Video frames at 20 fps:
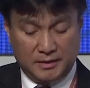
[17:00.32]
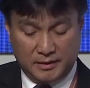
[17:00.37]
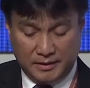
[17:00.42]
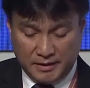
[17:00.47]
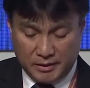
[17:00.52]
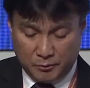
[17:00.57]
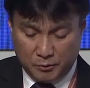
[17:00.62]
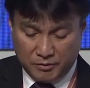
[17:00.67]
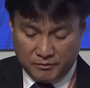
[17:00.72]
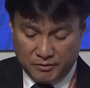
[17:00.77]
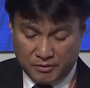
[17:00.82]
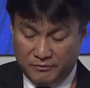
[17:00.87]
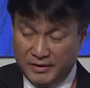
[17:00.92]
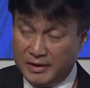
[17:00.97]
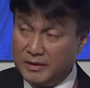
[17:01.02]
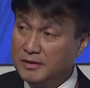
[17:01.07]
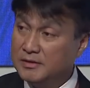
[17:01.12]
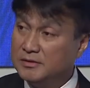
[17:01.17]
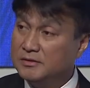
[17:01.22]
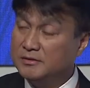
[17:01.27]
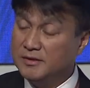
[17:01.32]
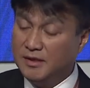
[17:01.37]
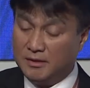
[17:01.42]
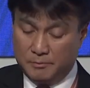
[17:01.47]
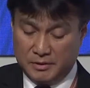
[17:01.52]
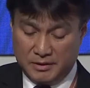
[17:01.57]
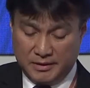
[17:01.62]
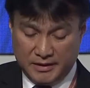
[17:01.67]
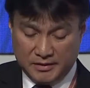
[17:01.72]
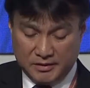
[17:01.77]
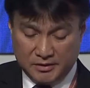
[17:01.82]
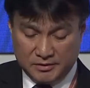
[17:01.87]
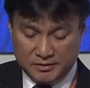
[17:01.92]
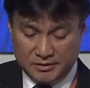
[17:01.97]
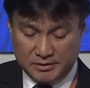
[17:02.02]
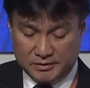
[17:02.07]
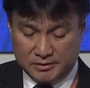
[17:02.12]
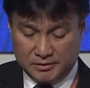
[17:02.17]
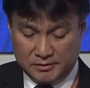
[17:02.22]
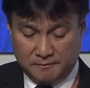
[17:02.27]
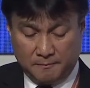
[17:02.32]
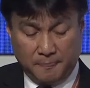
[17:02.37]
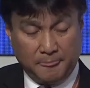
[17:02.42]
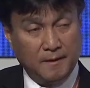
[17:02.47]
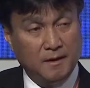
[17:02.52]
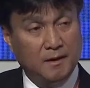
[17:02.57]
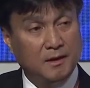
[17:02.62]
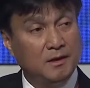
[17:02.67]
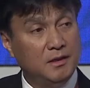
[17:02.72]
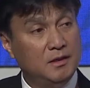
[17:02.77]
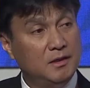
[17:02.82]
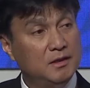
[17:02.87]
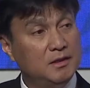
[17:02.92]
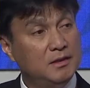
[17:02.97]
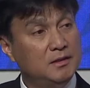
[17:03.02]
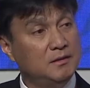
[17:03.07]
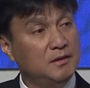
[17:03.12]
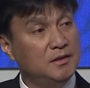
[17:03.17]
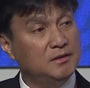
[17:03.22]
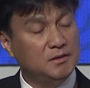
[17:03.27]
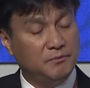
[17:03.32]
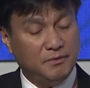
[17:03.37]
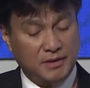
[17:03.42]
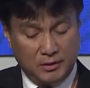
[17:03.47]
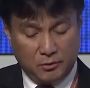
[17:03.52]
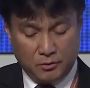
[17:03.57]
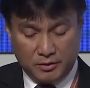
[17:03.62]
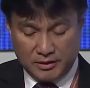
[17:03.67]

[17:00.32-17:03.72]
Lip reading: and with the various government agencies. Here is a very good